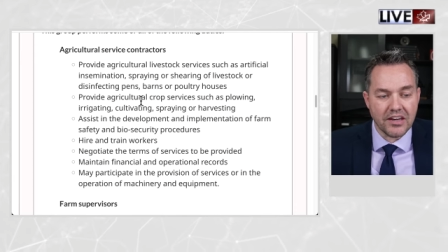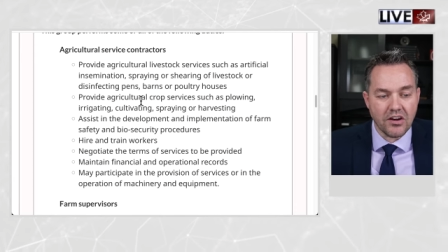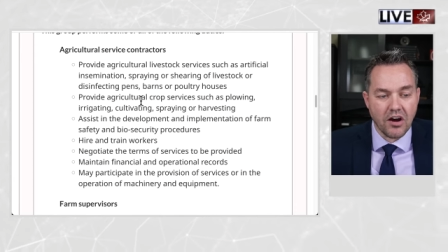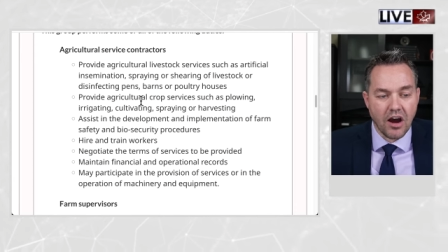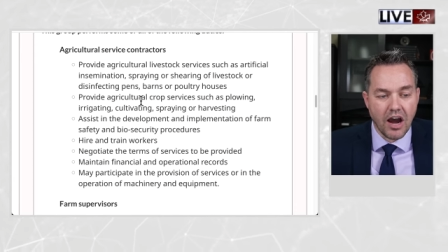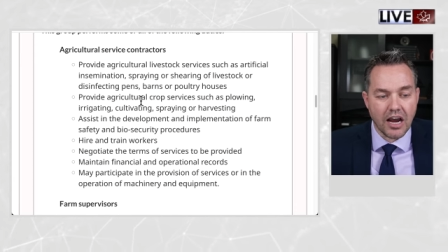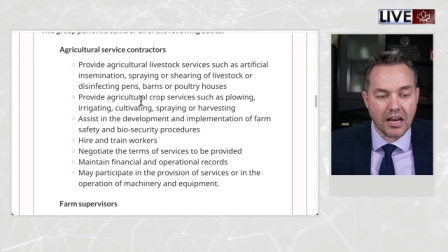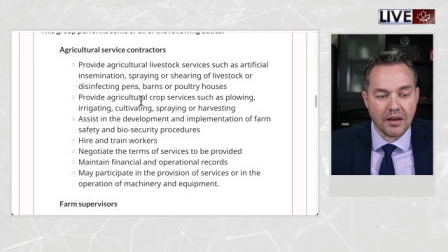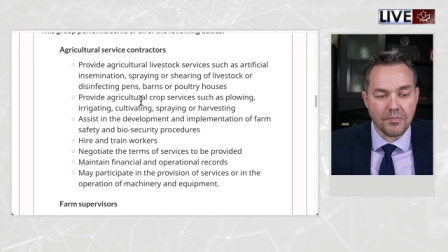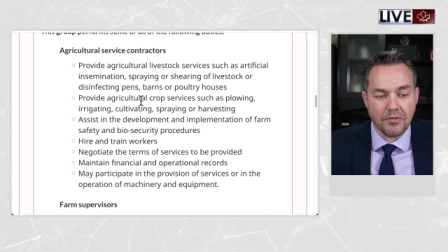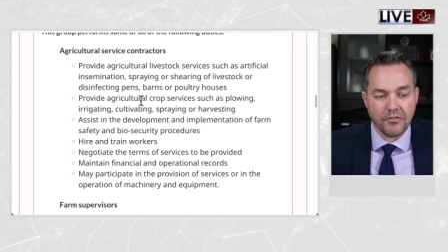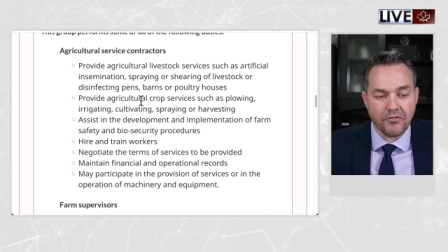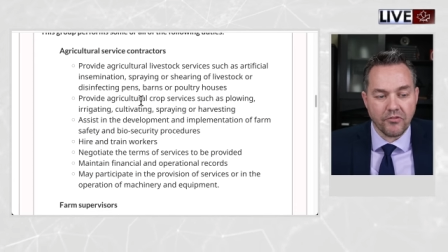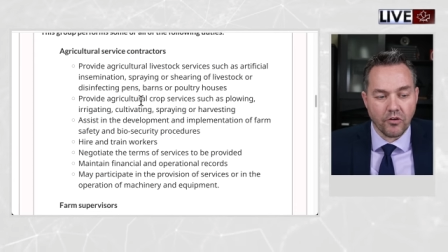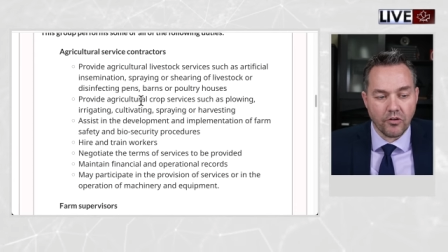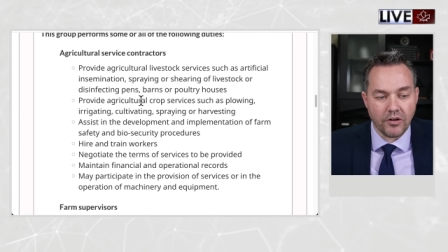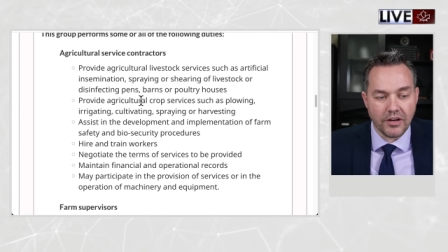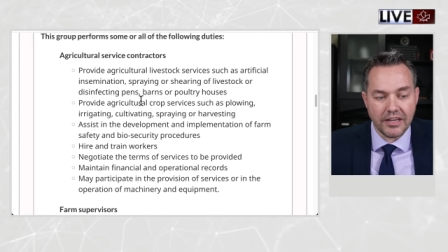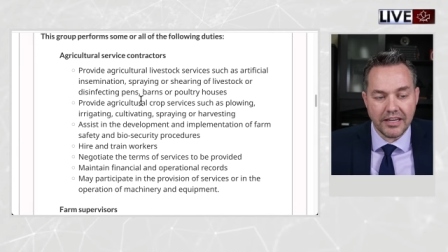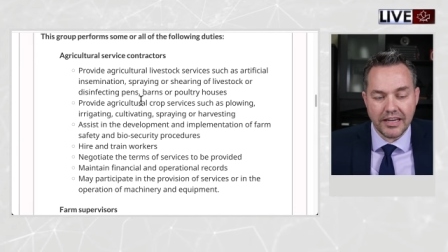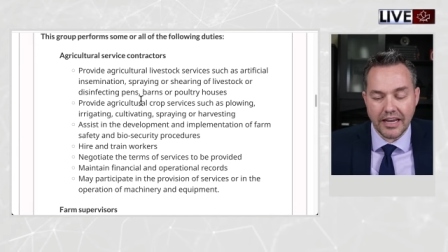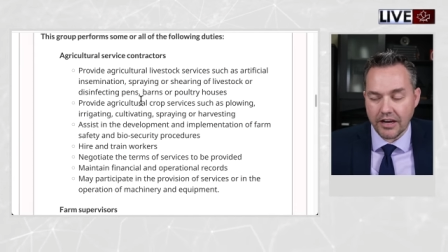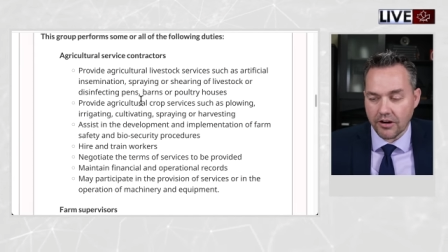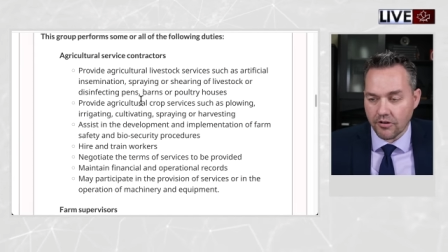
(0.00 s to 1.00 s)
in the NOC
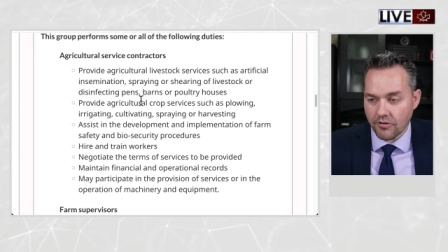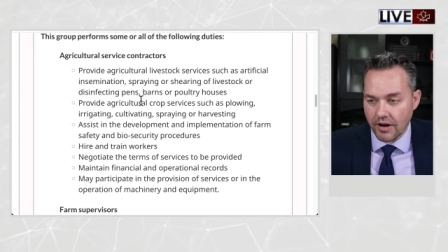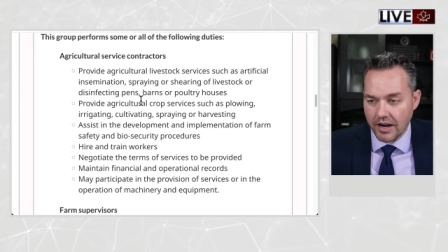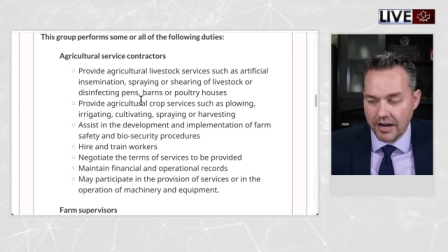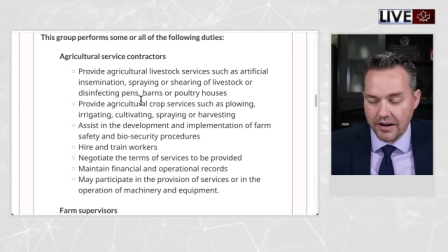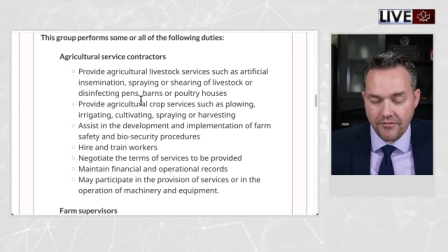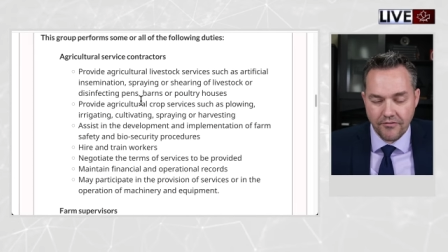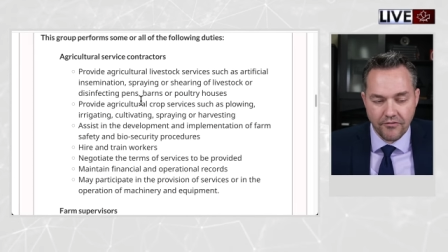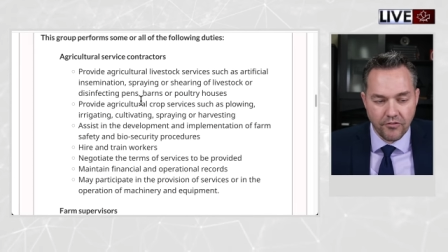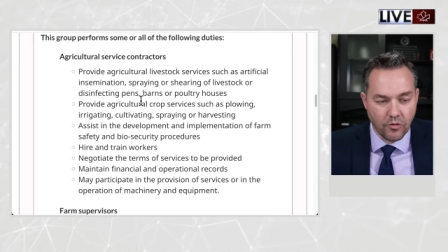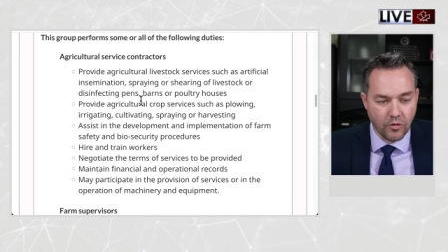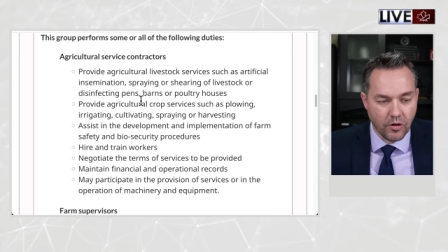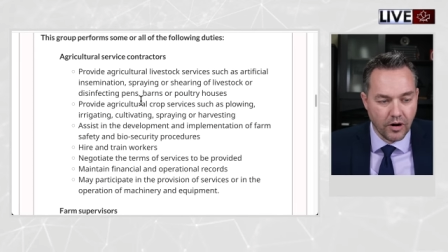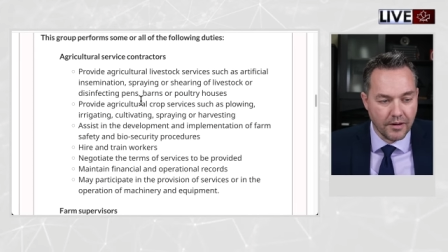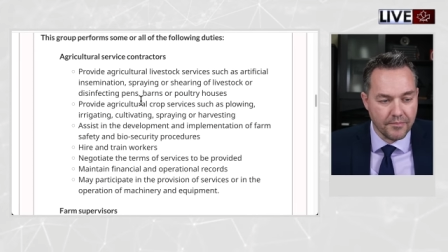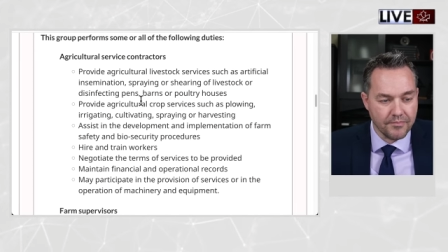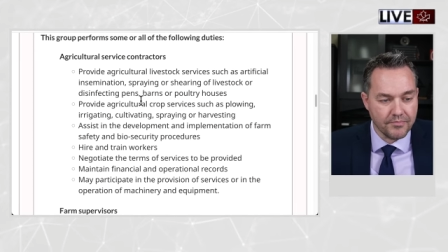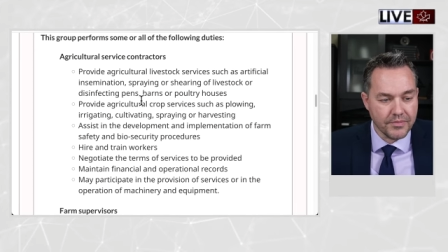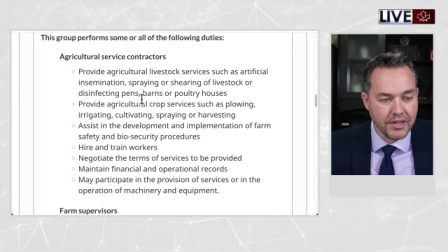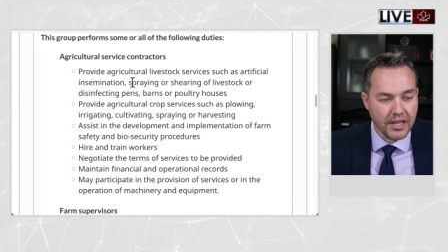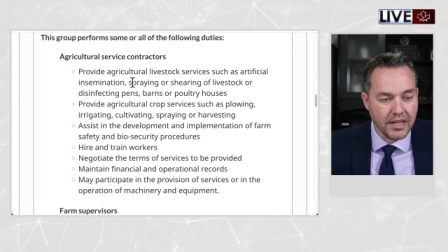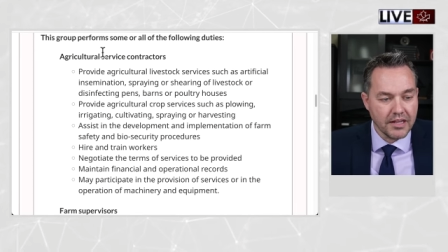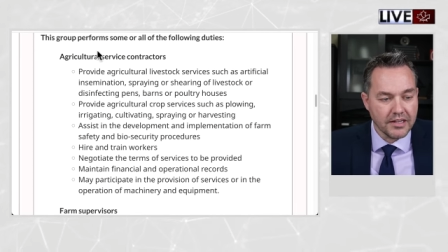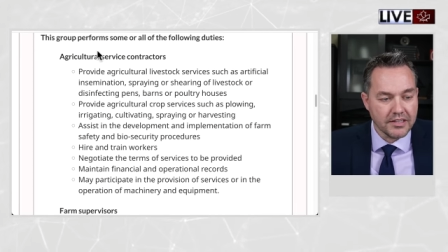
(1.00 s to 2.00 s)
before you can get credit
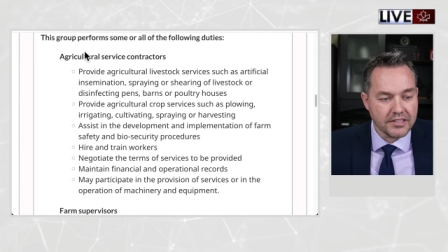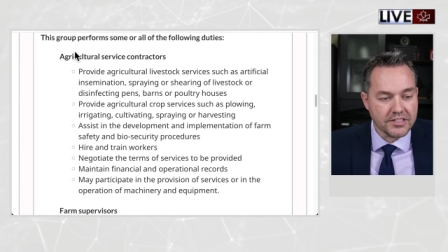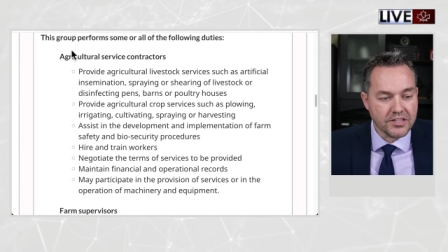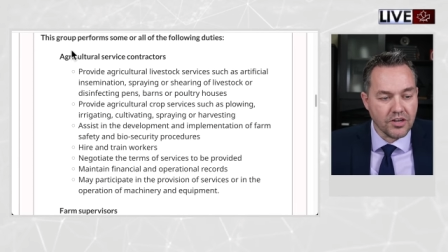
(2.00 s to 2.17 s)
for it.